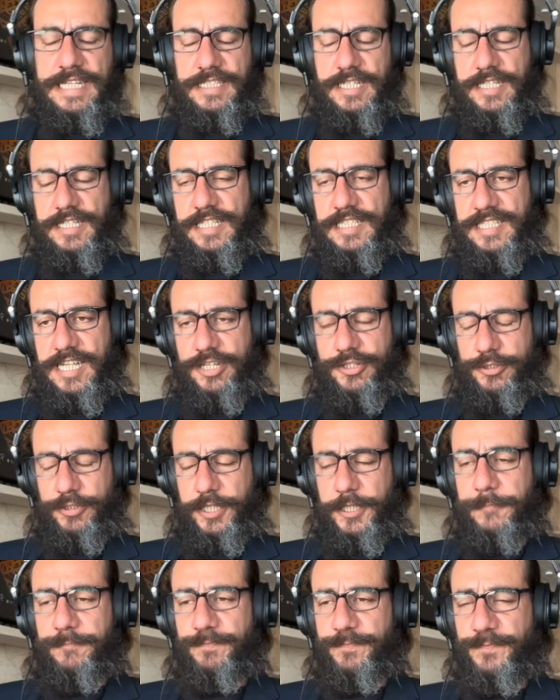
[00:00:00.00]

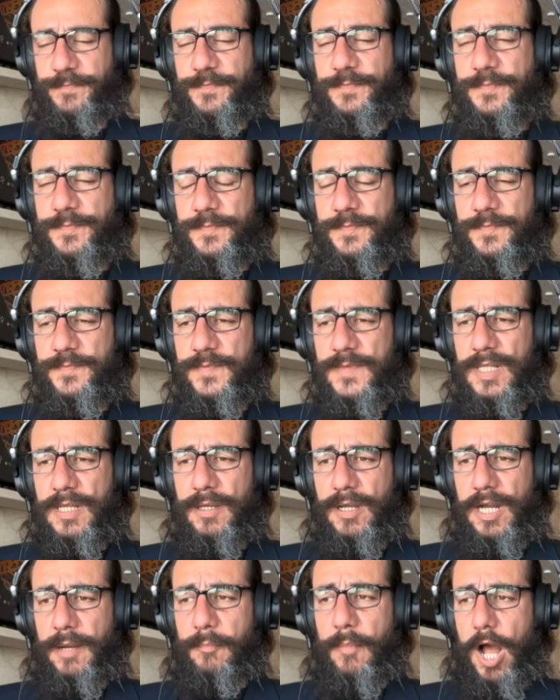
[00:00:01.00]
essentially
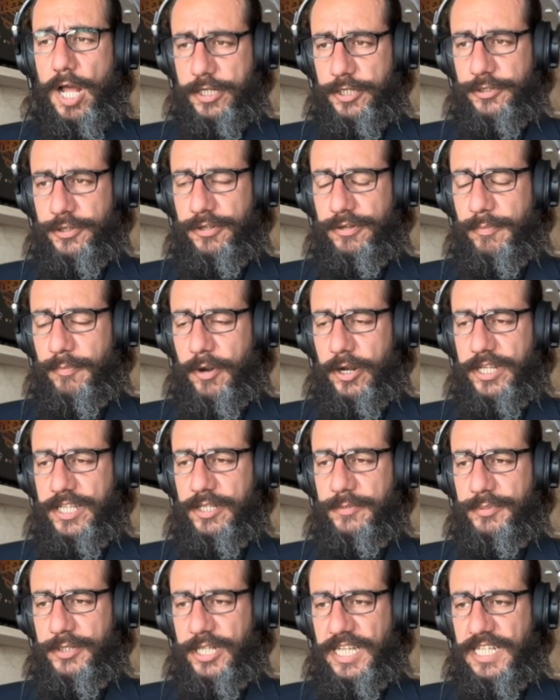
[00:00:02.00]
monitor the
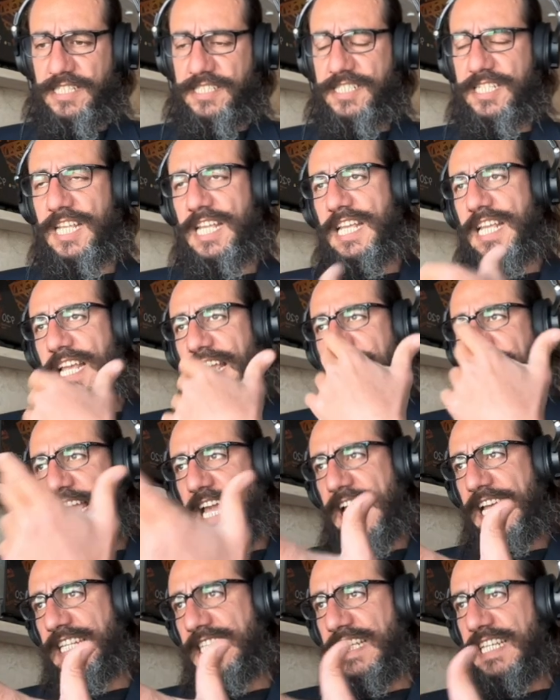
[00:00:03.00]
marketplace
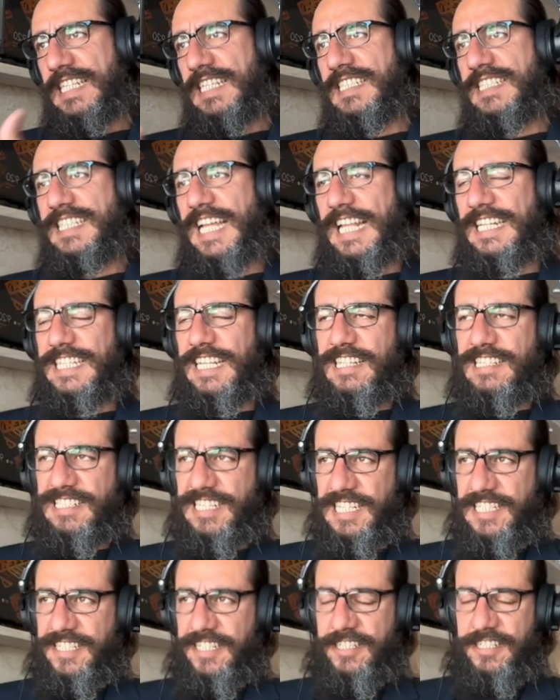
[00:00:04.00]
and send a
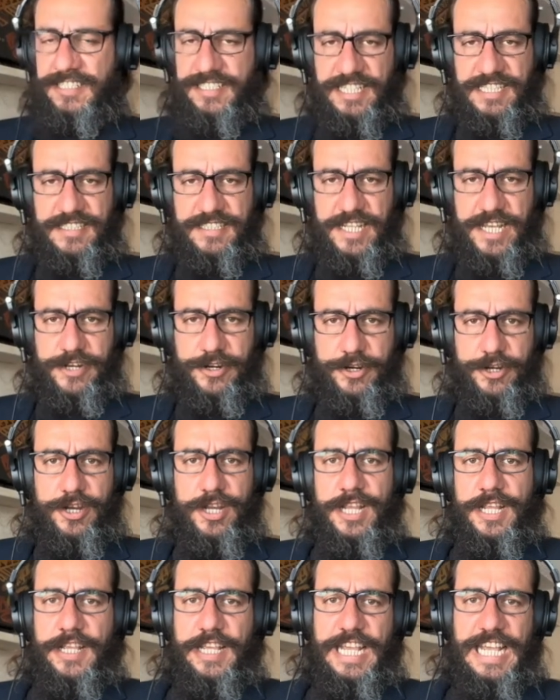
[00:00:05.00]
cease and desist
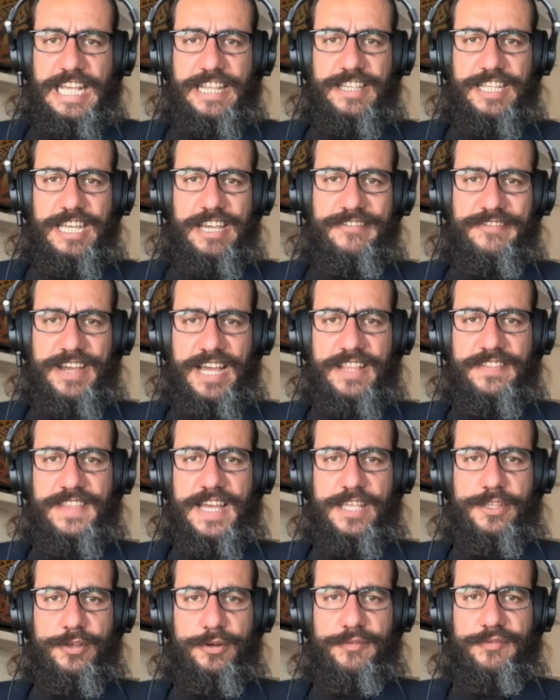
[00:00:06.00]
letter in the event
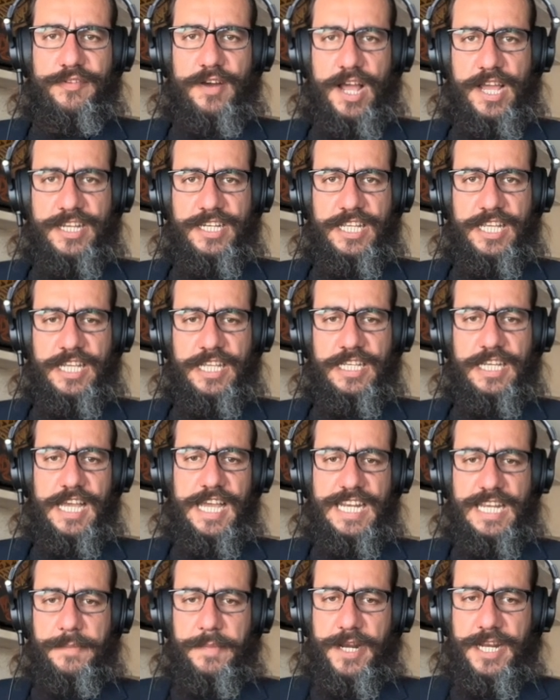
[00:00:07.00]
that you're finding
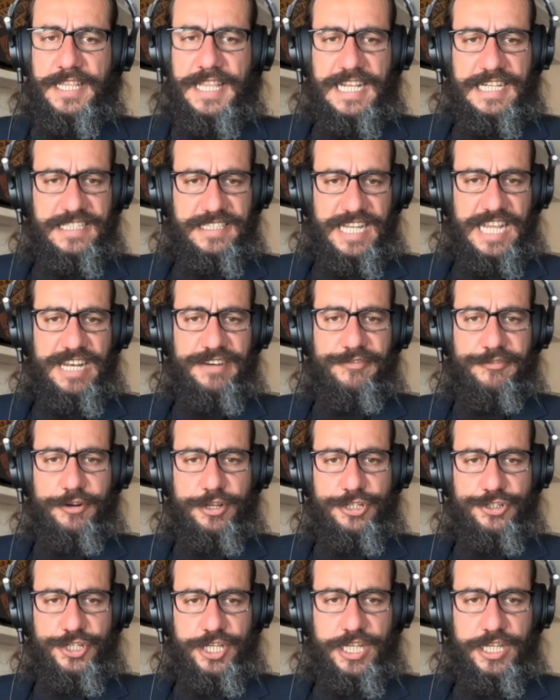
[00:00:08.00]
anybody that is
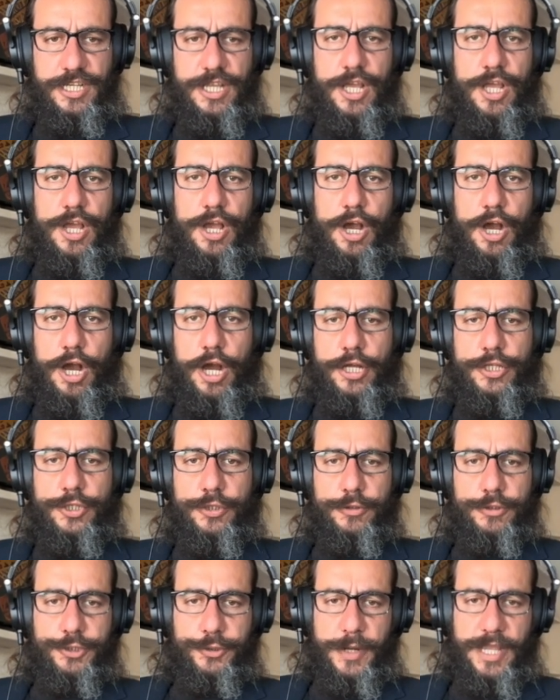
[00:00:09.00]
infringing on
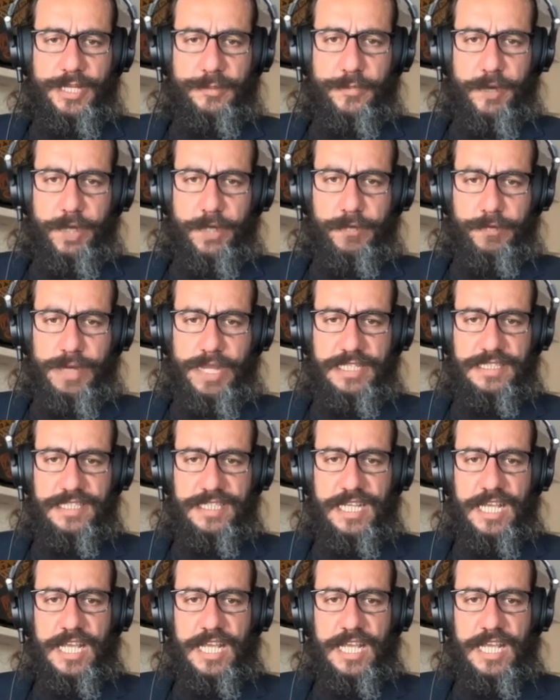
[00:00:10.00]
your trademark rights.